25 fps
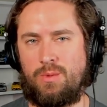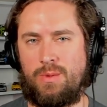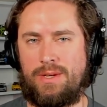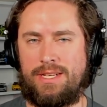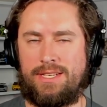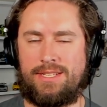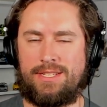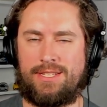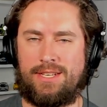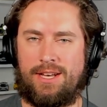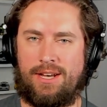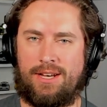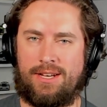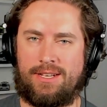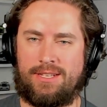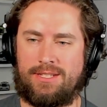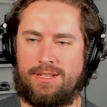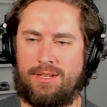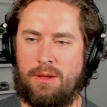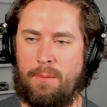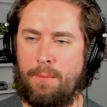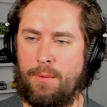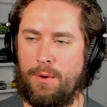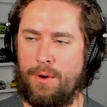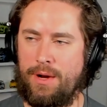We saw
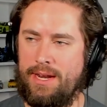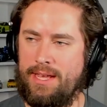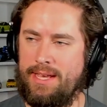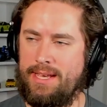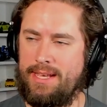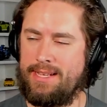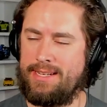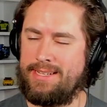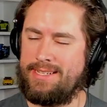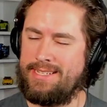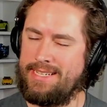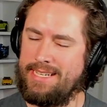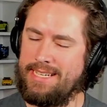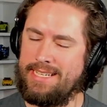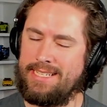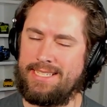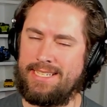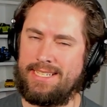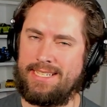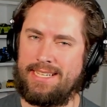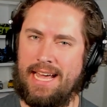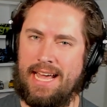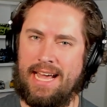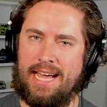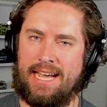some pretty
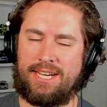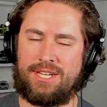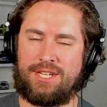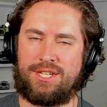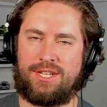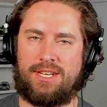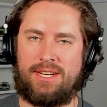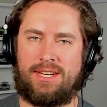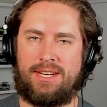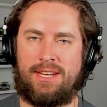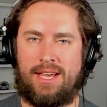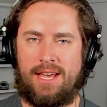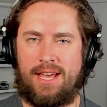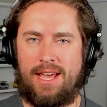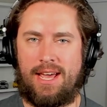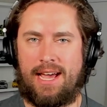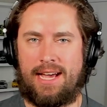decent action